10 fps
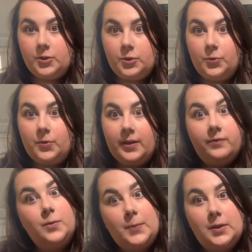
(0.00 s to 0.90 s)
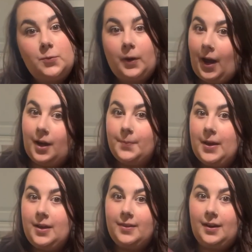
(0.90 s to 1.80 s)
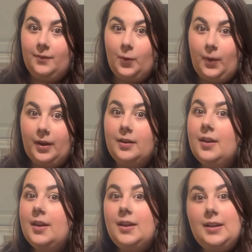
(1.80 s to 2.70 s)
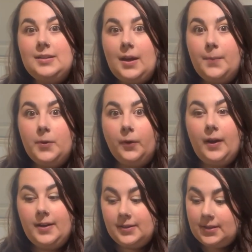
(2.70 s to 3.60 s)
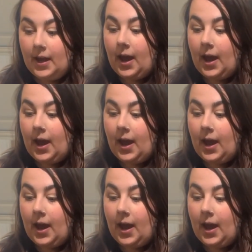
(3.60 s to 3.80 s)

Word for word: do the infamous ricotta bake that everyone eats on purees.